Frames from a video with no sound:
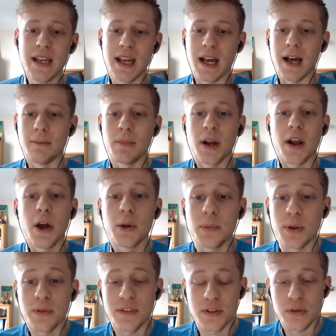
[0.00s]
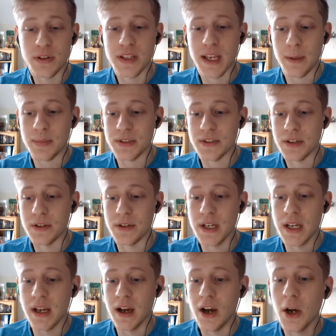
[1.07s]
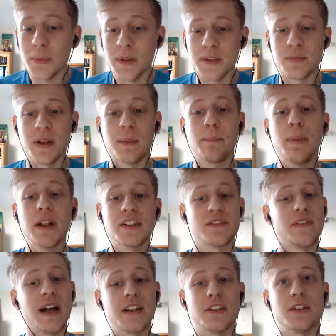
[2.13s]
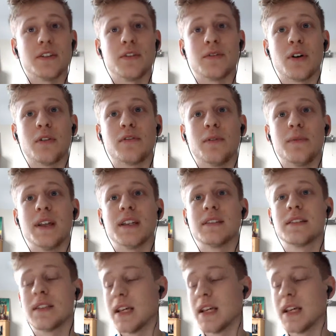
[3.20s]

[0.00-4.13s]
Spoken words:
But I hope you have enjoyed the episode. I hope there's been a bunch of value that you've got from this,